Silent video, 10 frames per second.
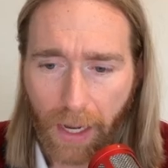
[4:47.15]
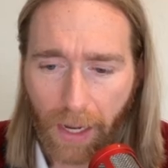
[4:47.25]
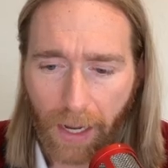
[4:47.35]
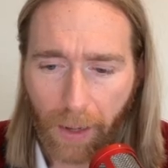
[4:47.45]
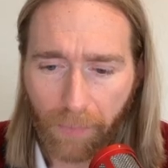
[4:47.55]

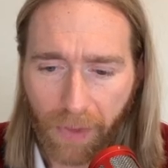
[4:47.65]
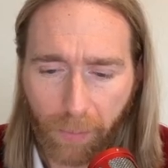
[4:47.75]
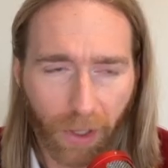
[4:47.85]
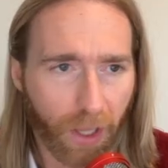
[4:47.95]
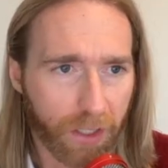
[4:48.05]

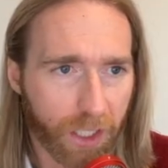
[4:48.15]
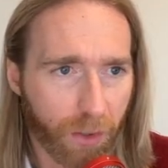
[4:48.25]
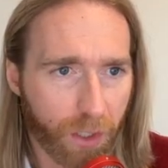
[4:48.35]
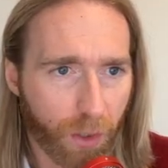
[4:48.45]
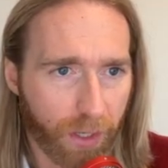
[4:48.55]
But long story
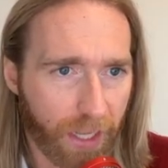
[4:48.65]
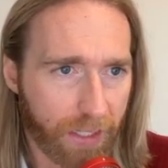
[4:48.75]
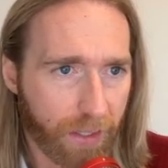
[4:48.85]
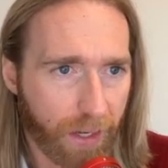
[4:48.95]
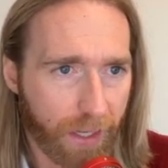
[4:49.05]
short, that's
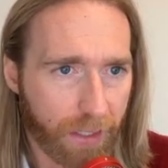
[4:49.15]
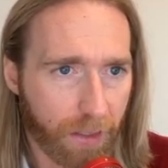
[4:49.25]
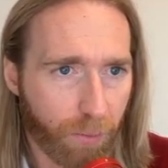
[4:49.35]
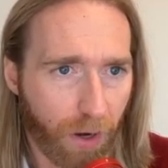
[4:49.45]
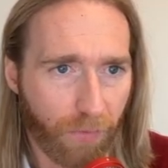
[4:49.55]
the nice
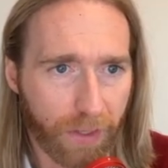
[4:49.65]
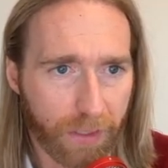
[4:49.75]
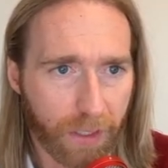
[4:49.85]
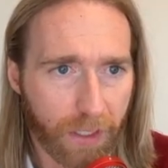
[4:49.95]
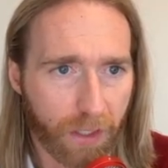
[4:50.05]

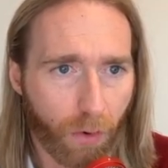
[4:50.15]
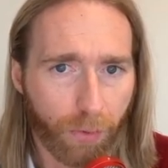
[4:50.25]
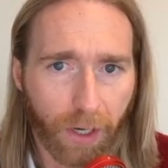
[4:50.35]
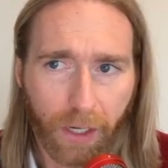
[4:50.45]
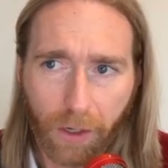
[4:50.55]
preface. And so what we're
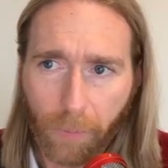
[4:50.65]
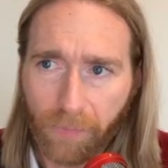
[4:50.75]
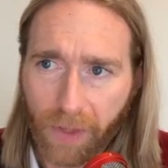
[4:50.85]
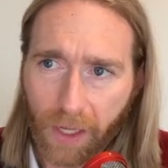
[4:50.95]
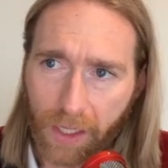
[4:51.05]
going to do
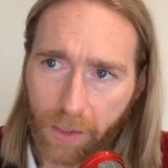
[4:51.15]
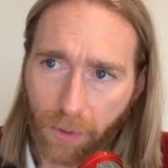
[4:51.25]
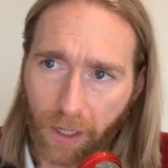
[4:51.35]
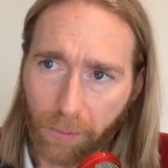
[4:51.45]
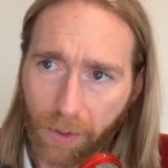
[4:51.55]
is we're
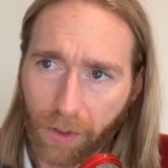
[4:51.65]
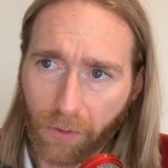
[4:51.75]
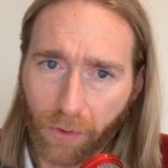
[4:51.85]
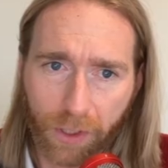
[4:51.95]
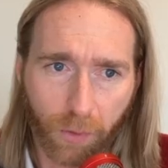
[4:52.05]
going to build the
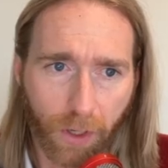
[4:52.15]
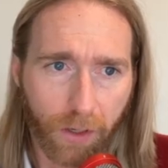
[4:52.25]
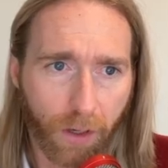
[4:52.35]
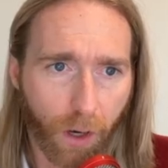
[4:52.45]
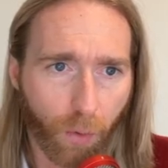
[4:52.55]
first one,
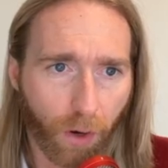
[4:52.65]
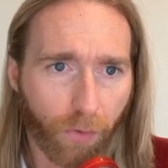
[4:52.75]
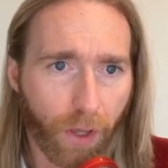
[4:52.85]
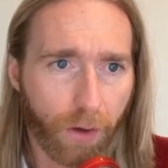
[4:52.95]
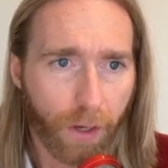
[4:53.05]
a
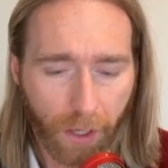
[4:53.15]
workflow.